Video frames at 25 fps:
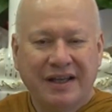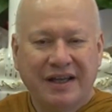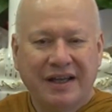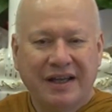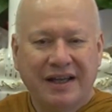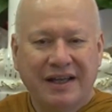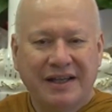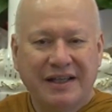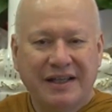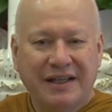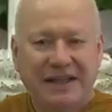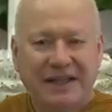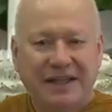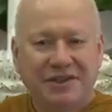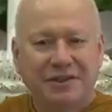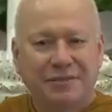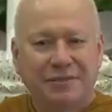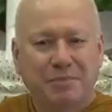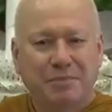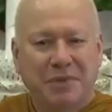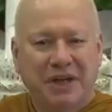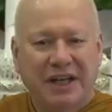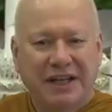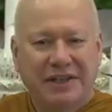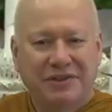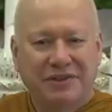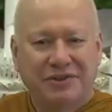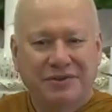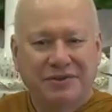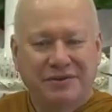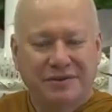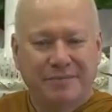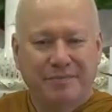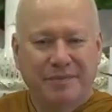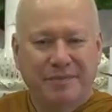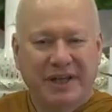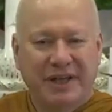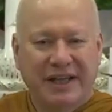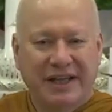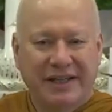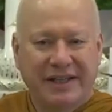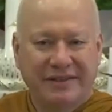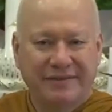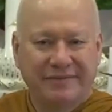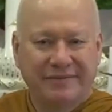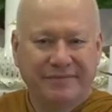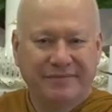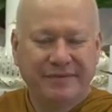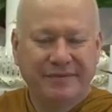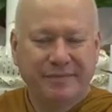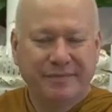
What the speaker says: and then just pleasure and pain,